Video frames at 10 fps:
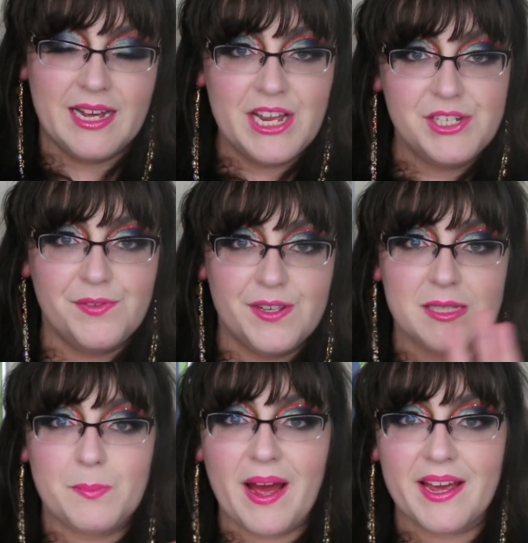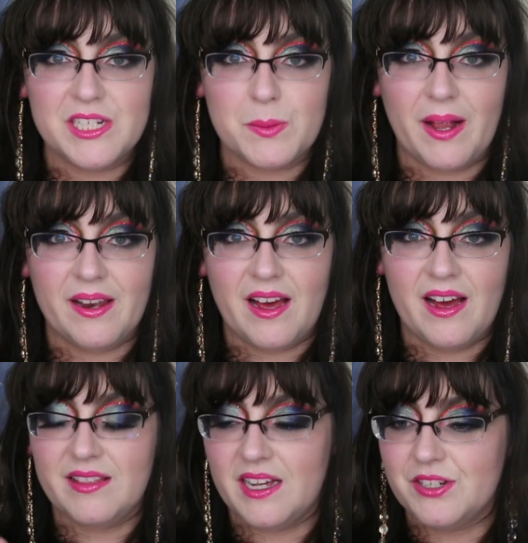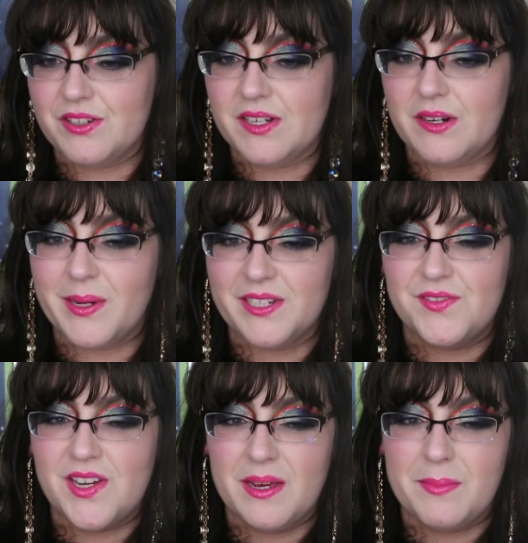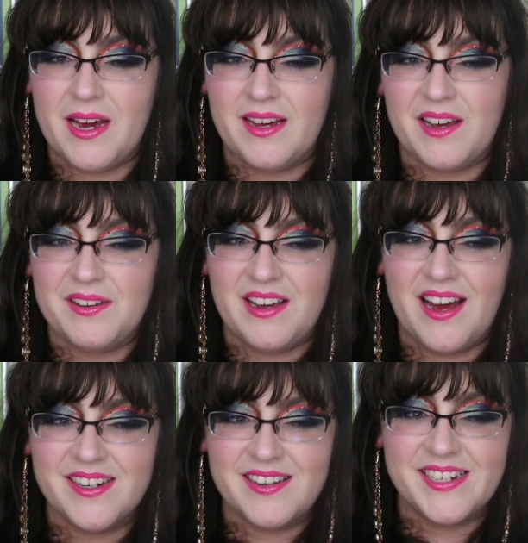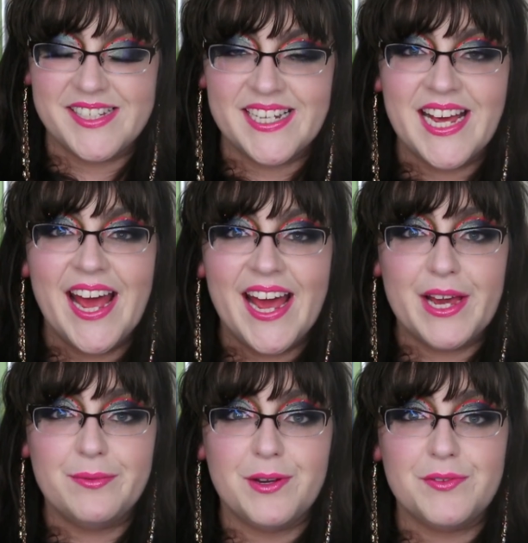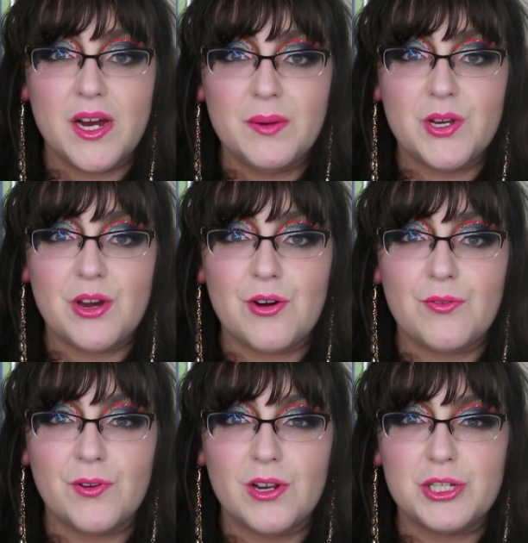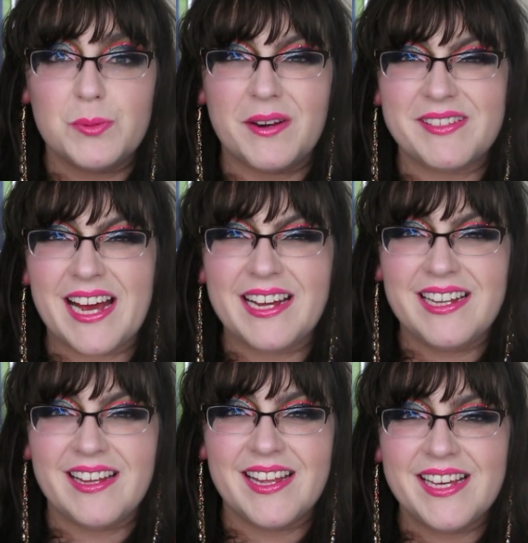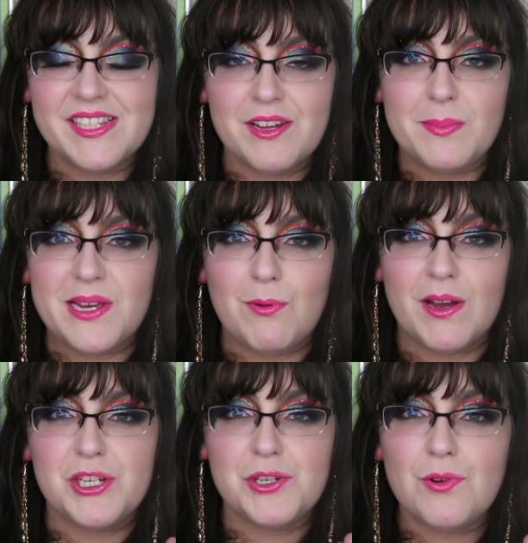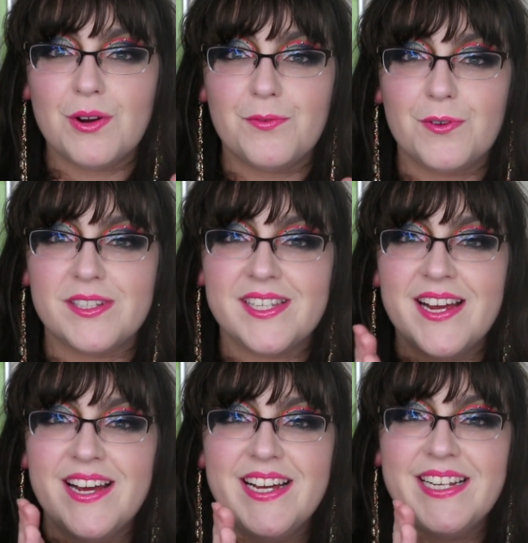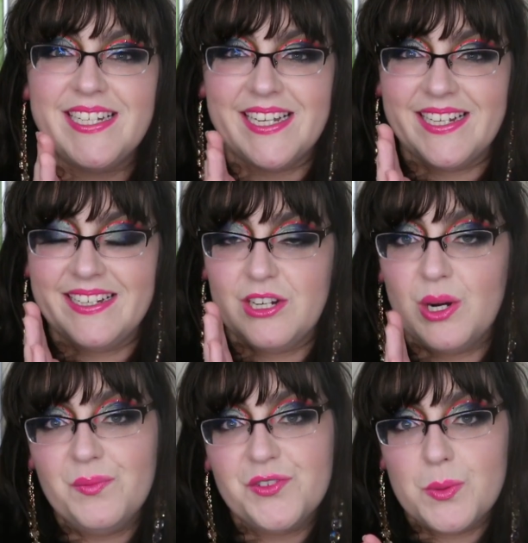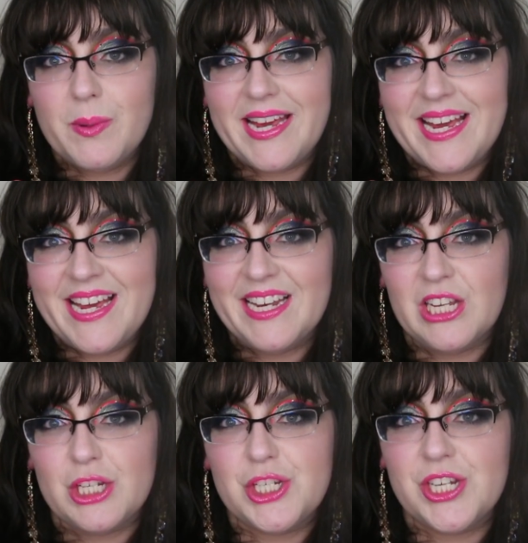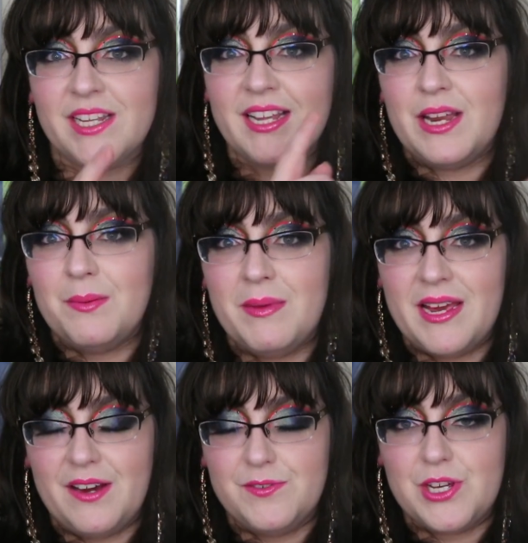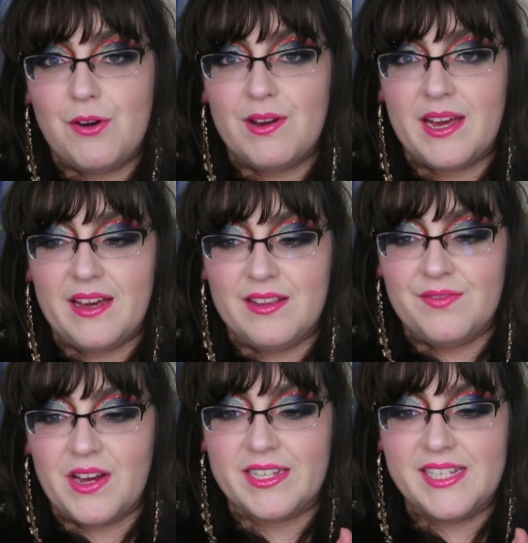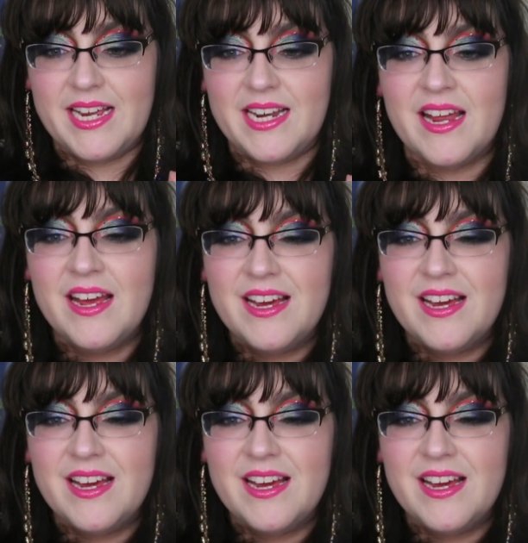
Cagey Fields back into Ballina. That took a certain amount of time, and I had kind of said, hey, if we have time we could go for lunch, but I was like, I think it's going to be quite short for us to comfortably eat lunch and then me have to go and get the vaccine.